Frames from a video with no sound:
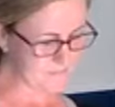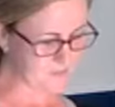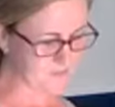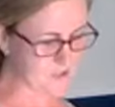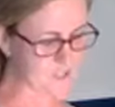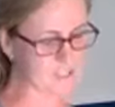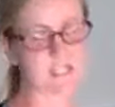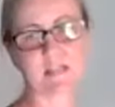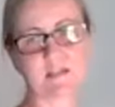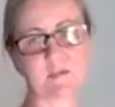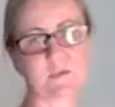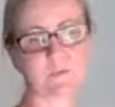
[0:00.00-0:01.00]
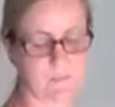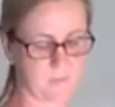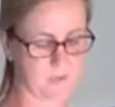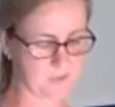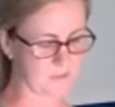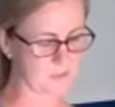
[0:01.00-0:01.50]
the first thing when
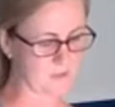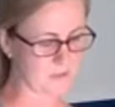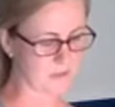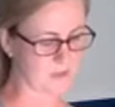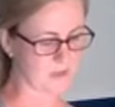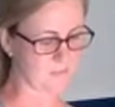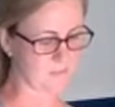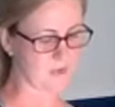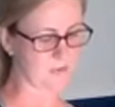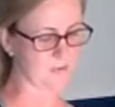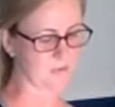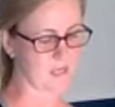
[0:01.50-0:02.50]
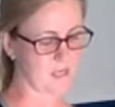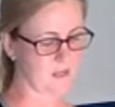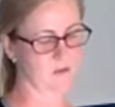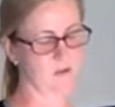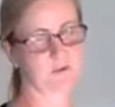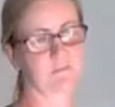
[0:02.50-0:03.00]
people think about
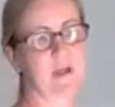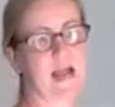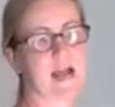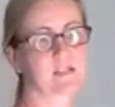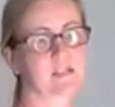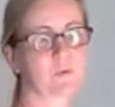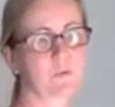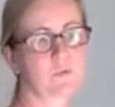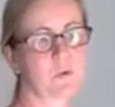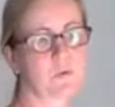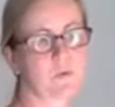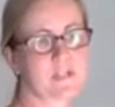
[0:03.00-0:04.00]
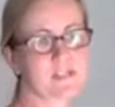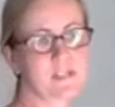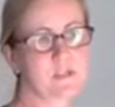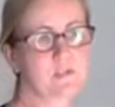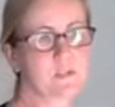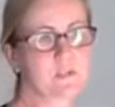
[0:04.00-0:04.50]
or ask, well, what is
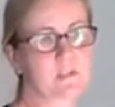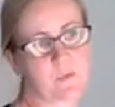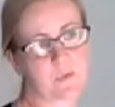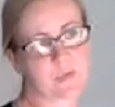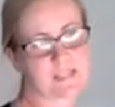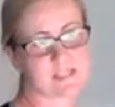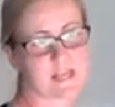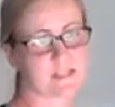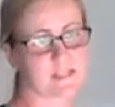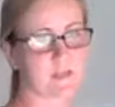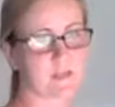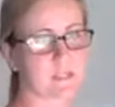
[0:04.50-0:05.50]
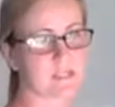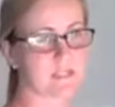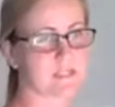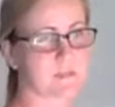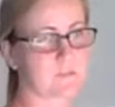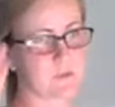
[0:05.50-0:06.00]
it you do? Like, what is AIT? What is
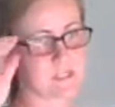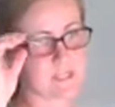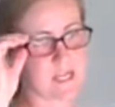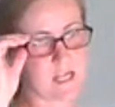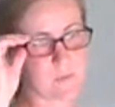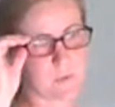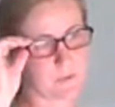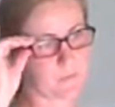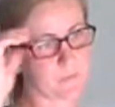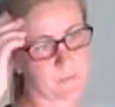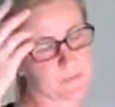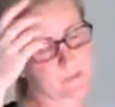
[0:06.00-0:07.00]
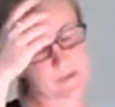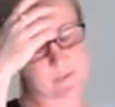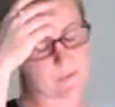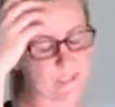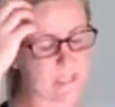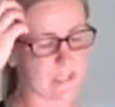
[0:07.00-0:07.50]
contemporary skating? We
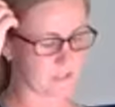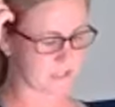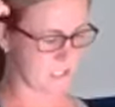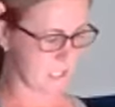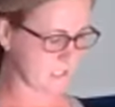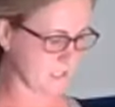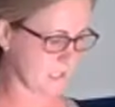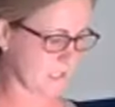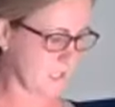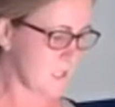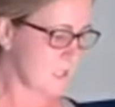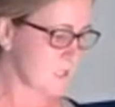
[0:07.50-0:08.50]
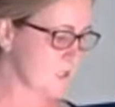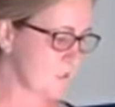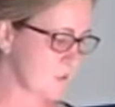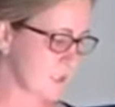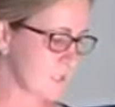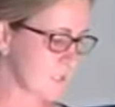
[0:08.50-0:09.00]
don't really understand it.
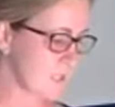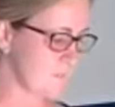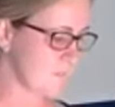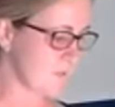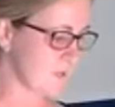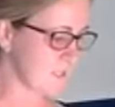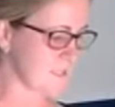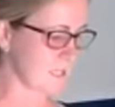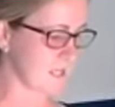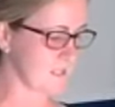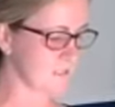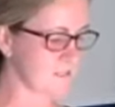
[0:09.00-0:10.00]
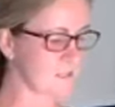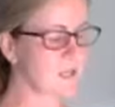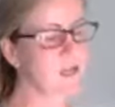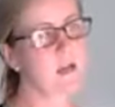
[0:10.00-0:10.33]
So contemporary dance,